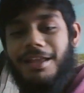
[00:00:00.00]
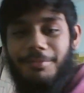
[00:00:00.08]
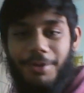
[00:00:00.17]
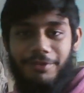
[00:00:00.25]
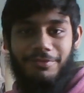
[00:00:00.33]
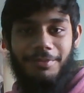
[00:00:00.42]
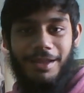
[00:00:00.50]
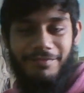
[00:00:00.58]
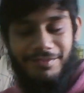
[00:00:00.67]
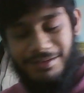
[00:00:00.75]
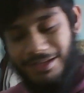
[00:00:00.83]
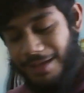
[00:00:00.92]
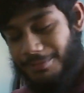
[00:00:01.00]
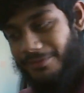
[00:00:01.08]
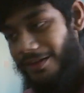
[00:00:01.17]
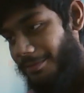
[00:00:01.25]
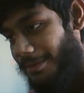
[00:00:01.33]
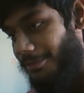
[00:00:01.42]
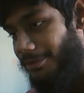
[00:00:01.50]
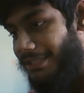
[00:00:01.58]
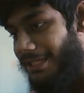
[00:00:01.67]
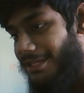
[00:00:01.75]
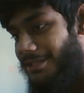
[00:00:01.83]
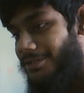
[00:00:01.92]
a break from game development because I
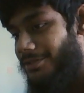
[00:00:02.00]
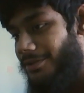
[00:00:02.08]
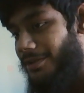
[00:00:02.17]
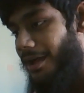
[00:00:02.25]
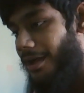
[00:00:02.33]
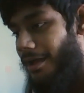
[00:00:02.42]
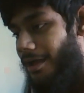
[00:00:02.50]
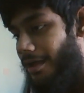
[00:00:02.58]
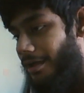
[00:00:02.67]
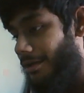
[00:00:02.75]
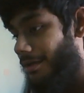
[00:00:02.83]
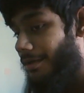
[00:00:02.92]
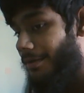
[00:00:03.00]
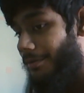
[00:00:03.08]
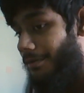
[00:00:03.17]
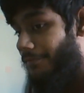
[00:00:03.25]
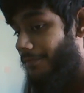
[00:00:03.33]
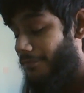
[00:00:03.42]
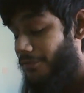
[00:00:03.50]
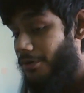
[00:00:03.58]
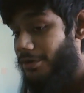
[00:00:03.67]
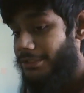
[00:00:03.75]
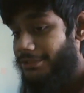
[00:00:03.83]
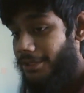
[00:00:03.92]
need to
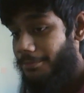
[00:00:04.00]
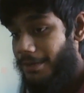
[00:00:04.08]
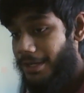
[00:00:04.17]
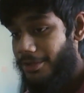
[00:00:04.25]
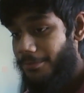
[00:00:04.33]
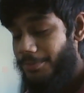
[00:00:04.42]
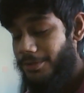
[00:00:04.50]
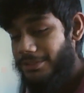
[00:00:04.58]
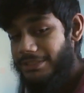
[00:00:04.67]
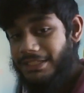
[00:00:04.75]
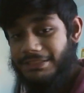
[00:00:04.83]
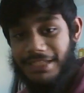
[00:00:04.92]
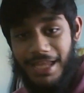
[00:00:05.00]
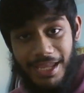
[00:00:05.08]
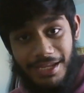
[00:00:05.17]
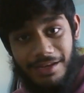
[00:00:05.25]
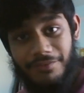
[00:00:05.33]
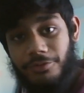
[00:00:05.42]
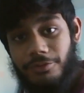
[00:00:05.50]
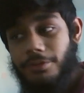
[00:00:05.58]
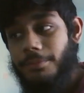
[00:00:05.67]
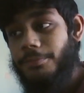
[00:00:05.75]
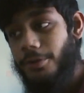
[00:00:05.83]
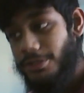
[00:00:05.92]
focus on my computer science A-level
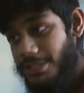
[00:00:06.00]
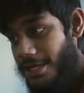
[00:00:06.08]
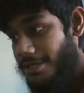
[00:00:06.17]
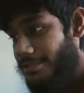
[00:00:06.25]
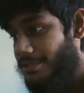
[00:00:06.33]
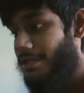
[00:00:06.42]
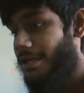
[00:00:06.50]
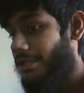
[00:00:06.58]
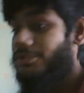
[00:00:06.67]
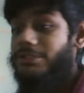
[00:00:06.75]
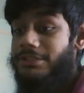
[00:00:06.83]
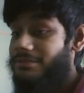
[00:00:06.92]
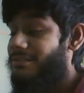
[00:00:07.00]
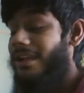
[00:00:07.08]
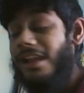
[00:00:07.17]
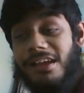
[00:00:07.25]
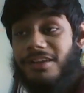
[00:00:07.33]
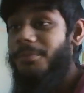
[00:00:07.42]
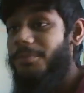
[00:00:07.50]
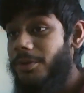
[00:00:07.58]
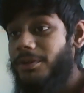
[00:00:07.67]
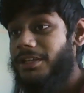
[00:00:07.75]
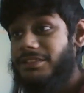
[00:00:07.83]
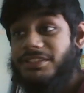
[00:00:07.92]
project and just computer
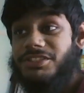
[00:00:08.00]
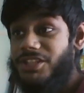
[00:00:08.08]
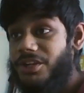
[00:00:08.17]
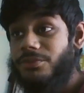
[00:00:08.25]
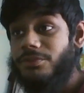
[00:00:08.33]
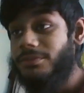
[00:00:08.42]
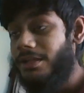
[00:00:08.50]
science in general.